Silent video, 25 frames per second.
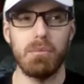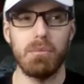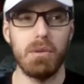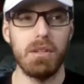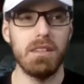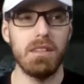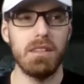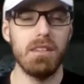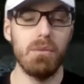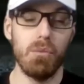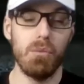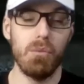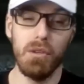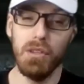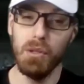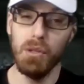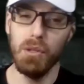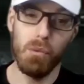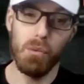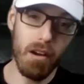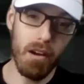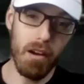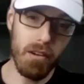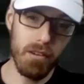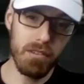when the
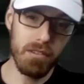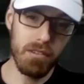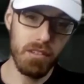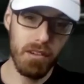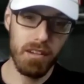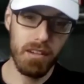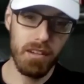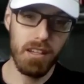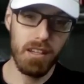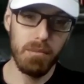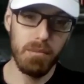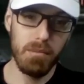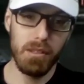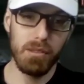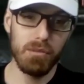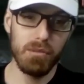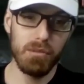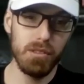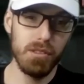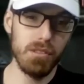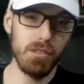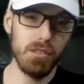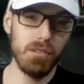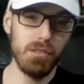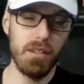water started coming
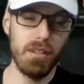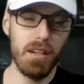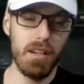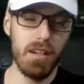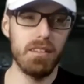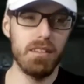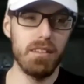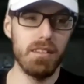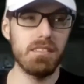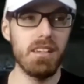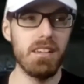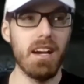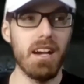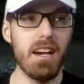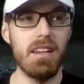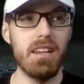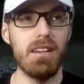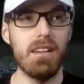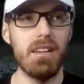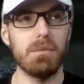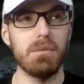through and the side,